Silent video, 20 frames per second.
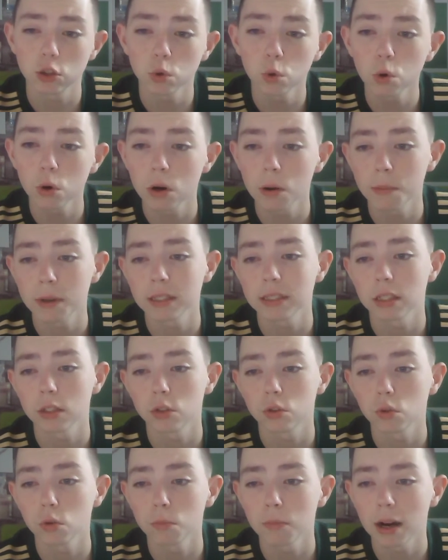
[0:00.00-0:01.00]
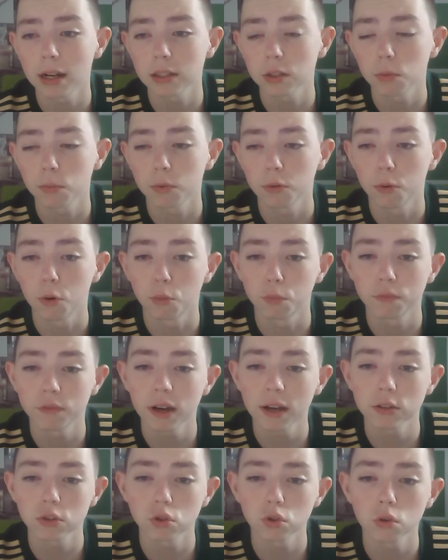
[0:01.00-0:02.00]
Joe Gomez and Joe Matip were all
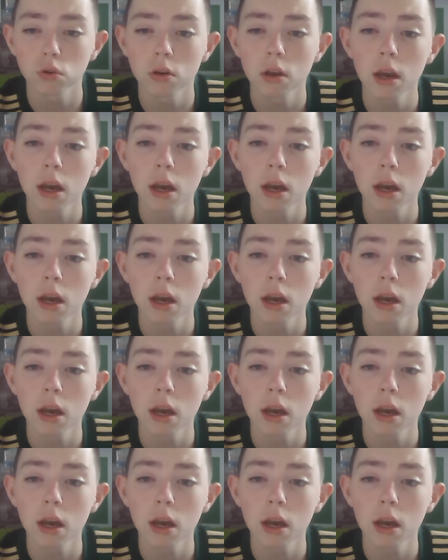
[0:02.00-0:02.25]
fit soon.